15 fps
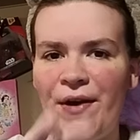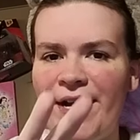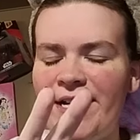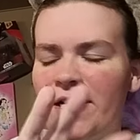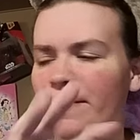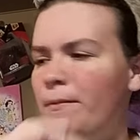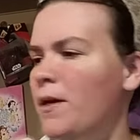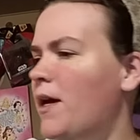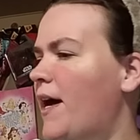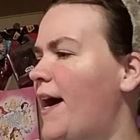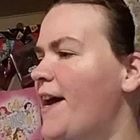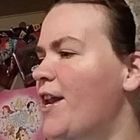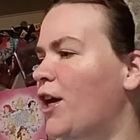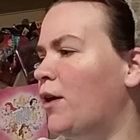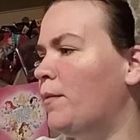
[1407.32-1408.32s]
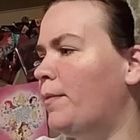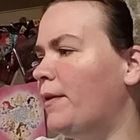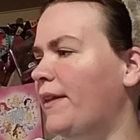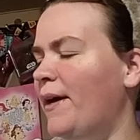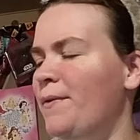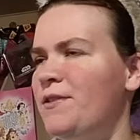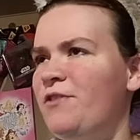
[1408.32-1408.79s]
Random, I know, but
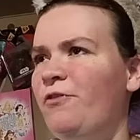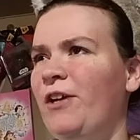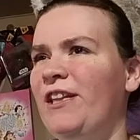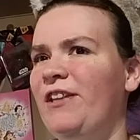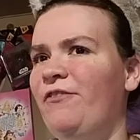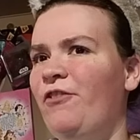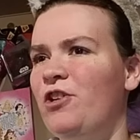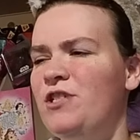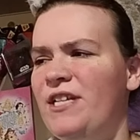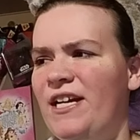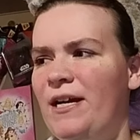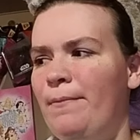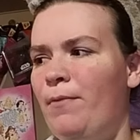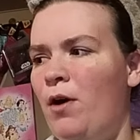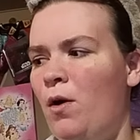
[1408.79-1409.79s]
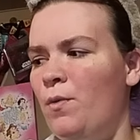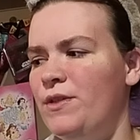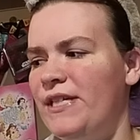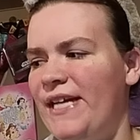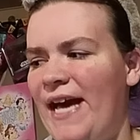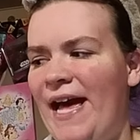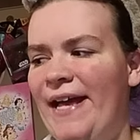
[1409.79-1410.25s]
that was like the first thing I bought was
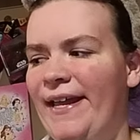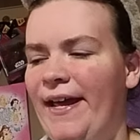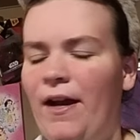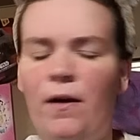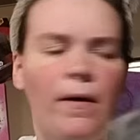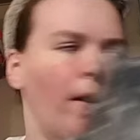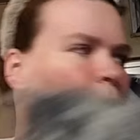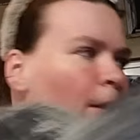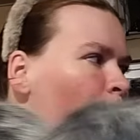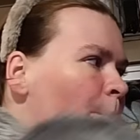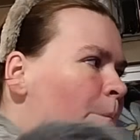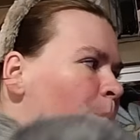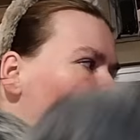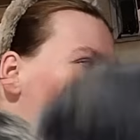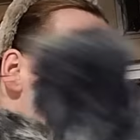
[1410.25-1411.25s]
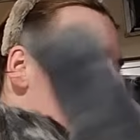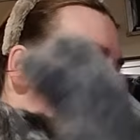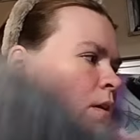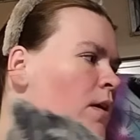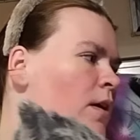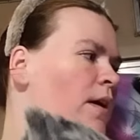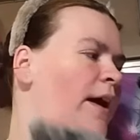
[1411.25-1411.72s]
a cat carrier.
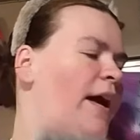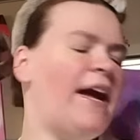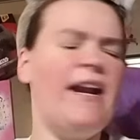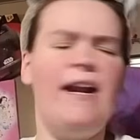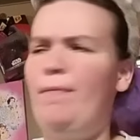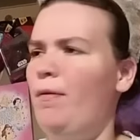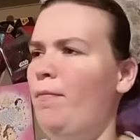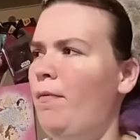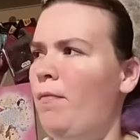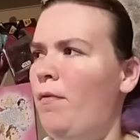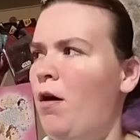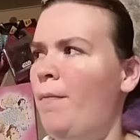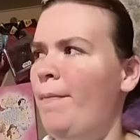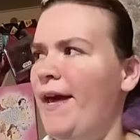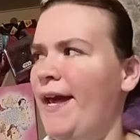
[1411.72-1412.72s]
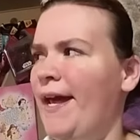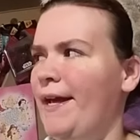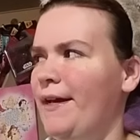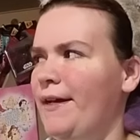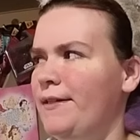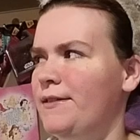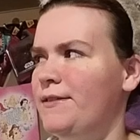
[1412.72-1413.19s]
And I bought my mom
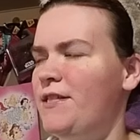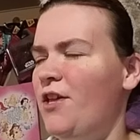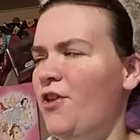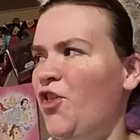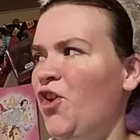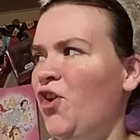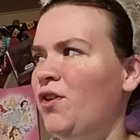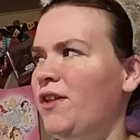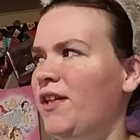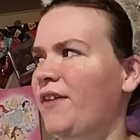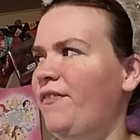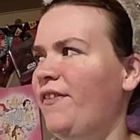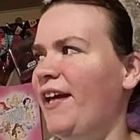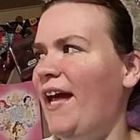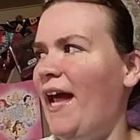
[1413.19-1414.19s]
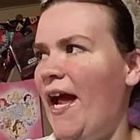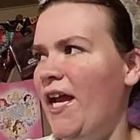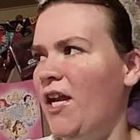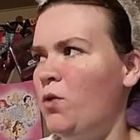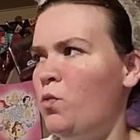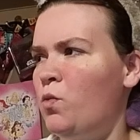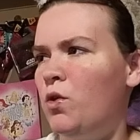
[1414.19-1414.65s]
a Southern Living
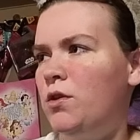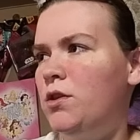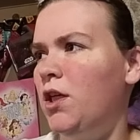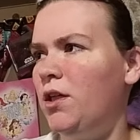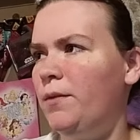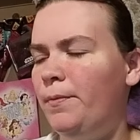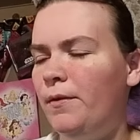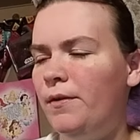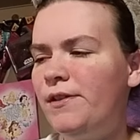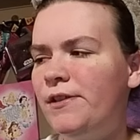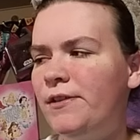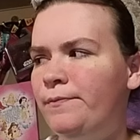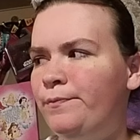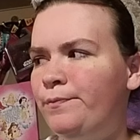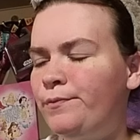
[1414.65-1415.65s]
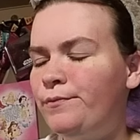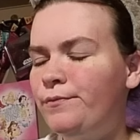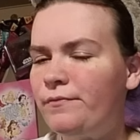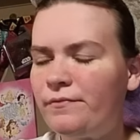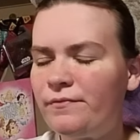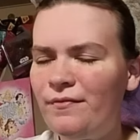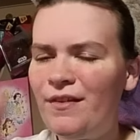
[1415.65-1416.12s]
Annual Cookbook.
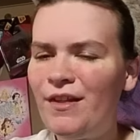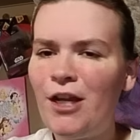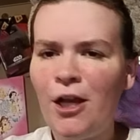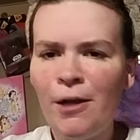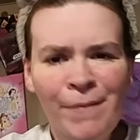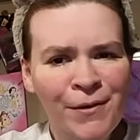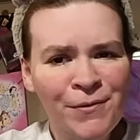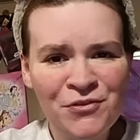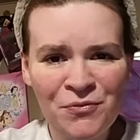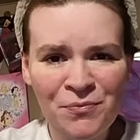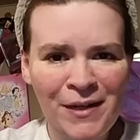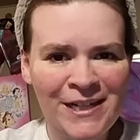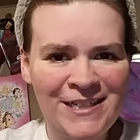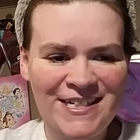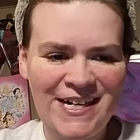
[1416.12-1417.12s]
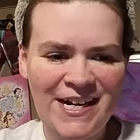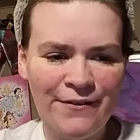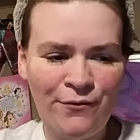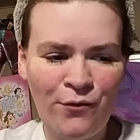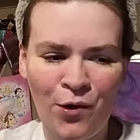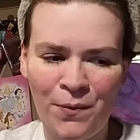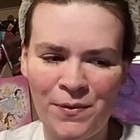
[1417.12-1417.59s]
That was from
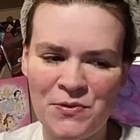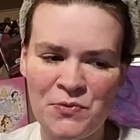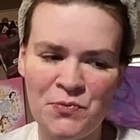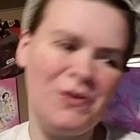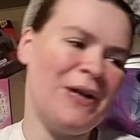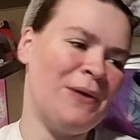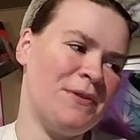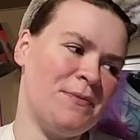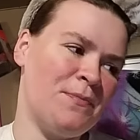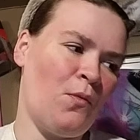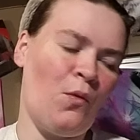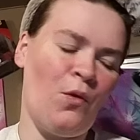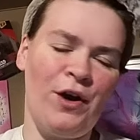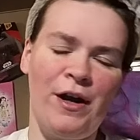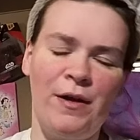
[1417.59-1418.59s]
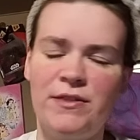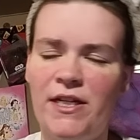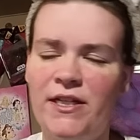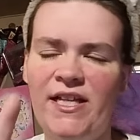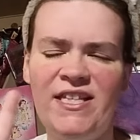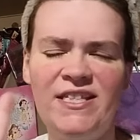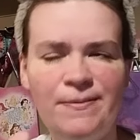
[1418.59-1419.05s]
1984, which is when I was born. I was
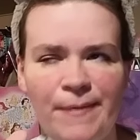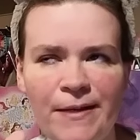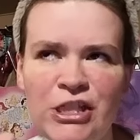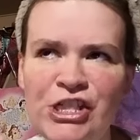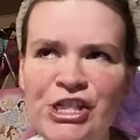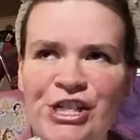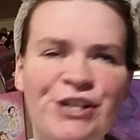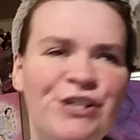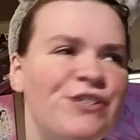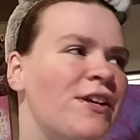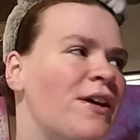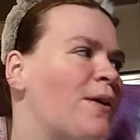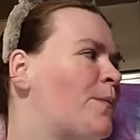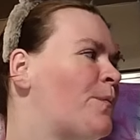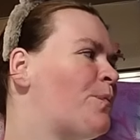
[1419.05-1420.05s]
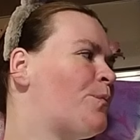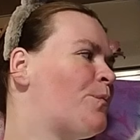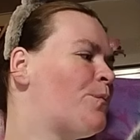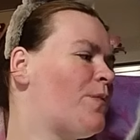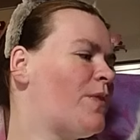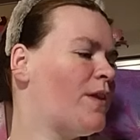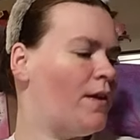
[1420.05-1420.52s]
like, that's the best year, so.
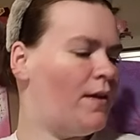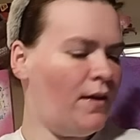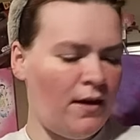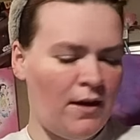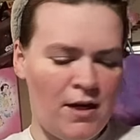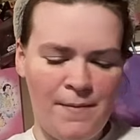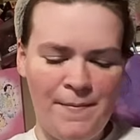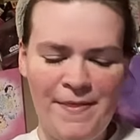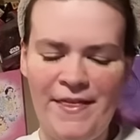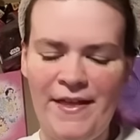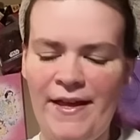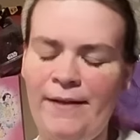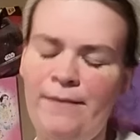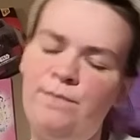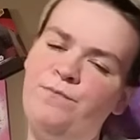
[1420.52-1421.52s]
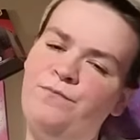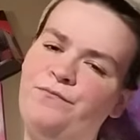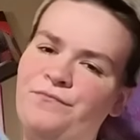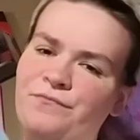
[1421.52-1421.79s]
Um, and then